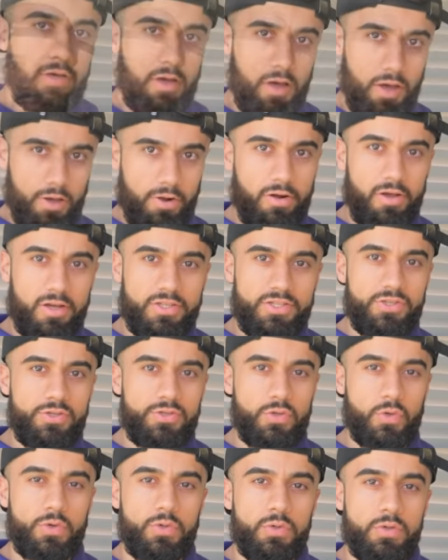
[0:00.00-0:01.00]
I don't like to
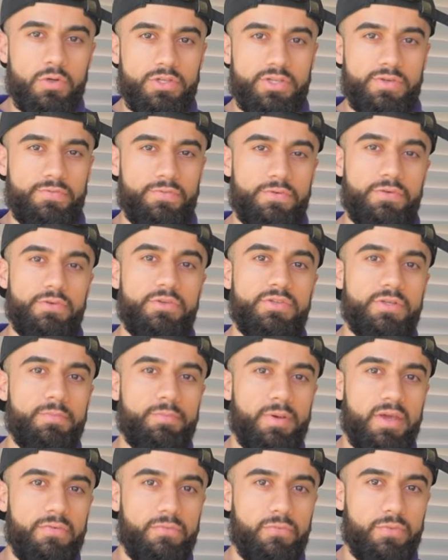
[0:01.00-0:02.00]
use oil because if you're using
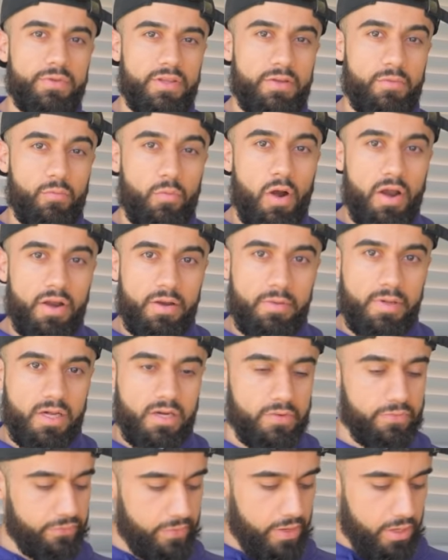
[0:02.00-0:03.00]
beef with the right
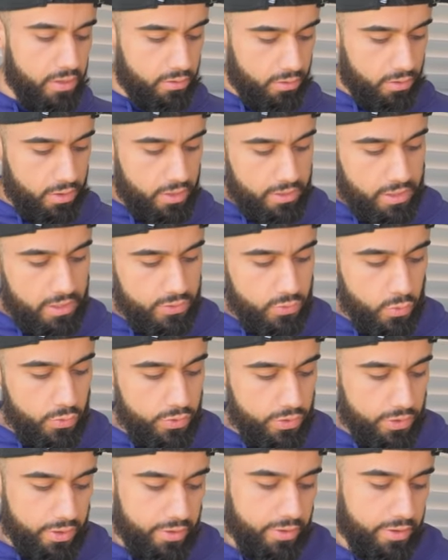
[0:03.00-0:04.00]
amount of fat, that's all
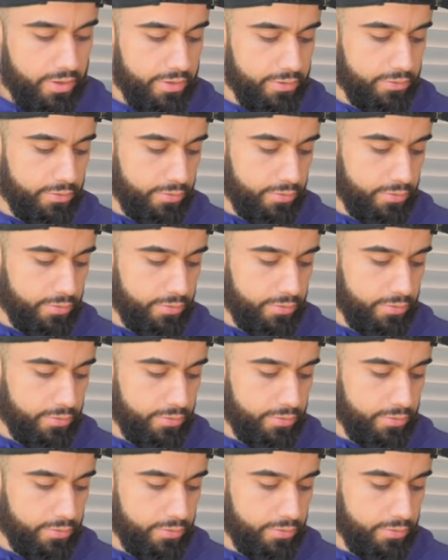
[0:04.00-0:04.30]
you're gonna need.